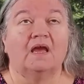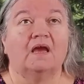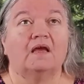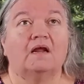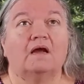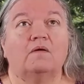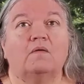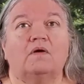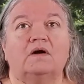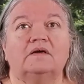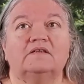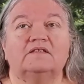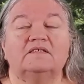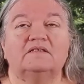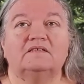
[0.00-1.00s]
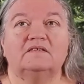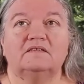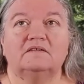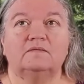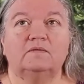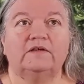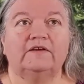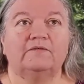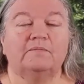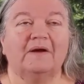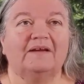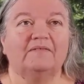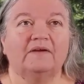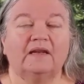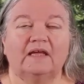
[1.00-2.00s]
And I want to deal with
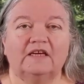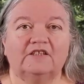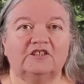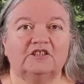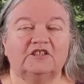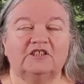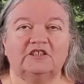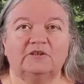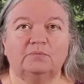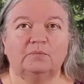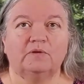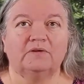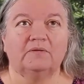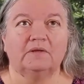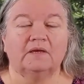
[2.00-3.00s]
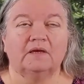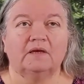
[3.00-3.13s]
my relationship with